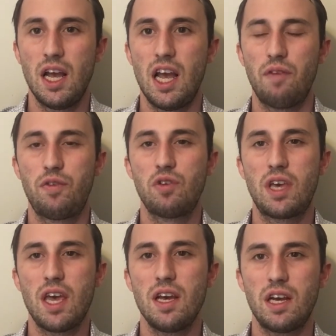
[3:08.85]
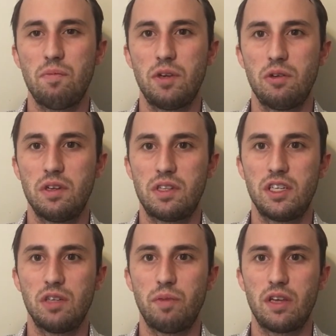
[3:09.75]
If you can't come to a
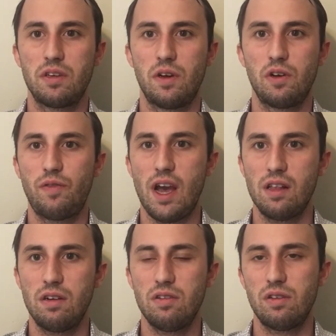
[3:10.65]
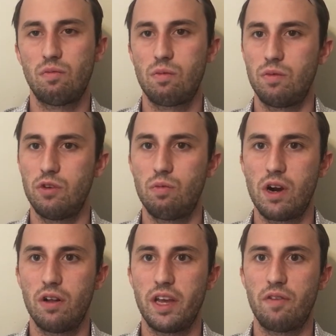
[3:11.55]
decision based on those factors, and you
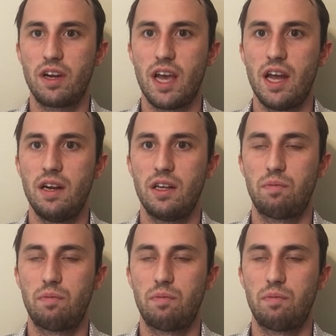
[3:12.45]
rarely ever can,